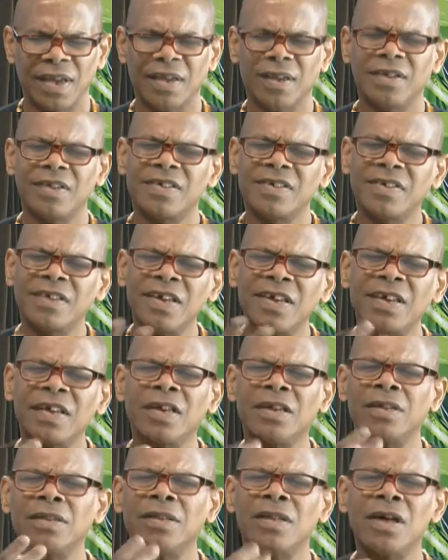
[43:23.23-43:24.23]

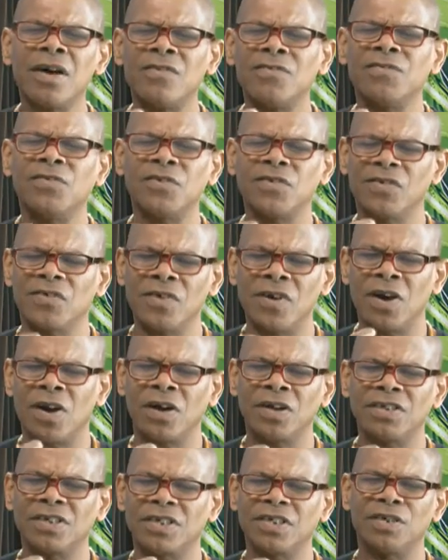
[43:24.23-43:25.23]
singing love
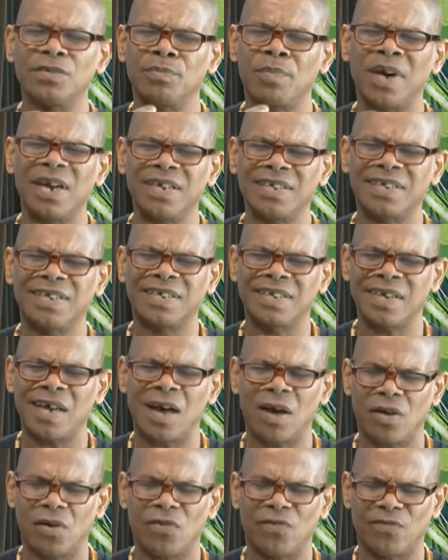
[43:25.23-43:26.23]
songs to
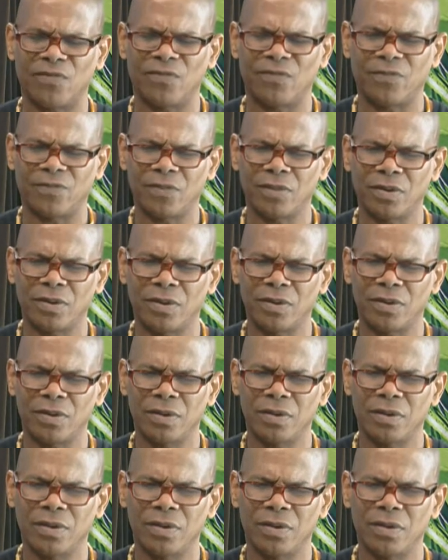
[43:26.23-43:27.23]
myself,
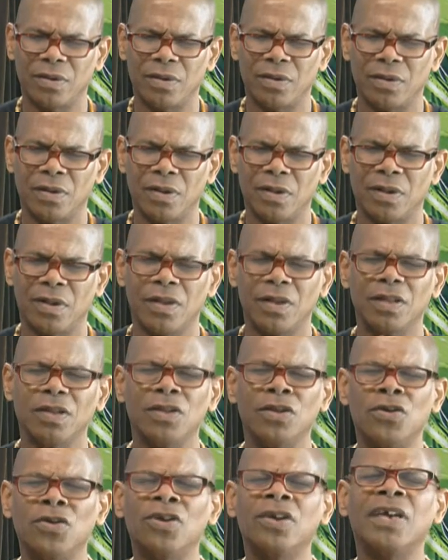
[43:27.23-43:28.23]

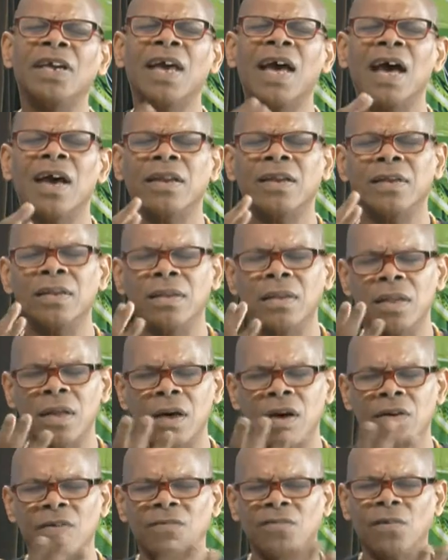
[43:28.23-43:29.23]
learning how to
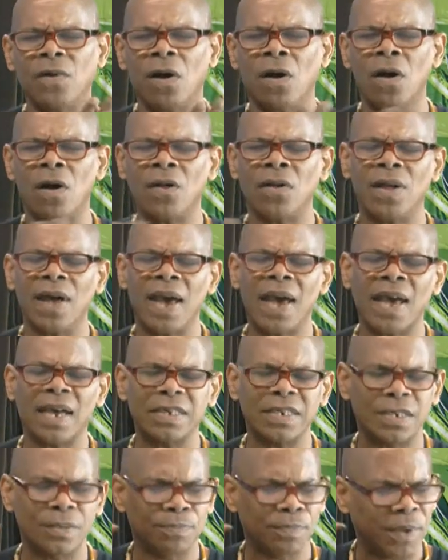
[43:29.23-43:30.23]
love all
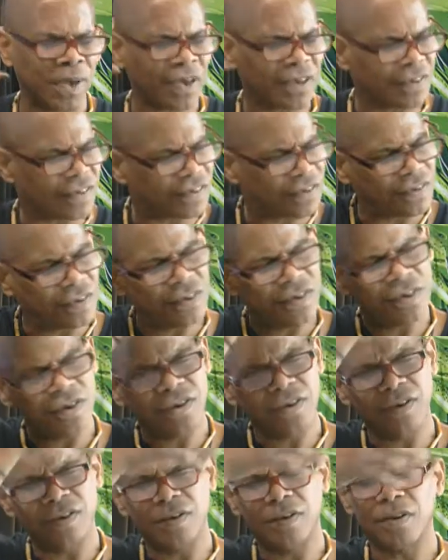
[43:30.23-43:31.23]
aspects
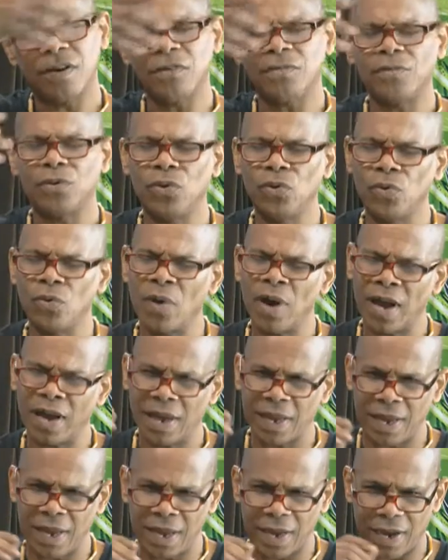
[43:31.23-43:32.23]
of who I
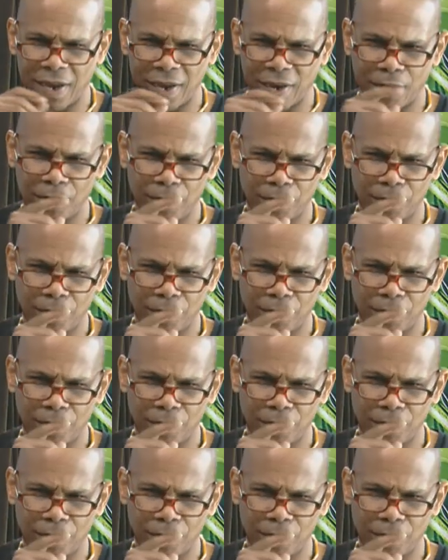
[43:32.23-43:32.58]
am.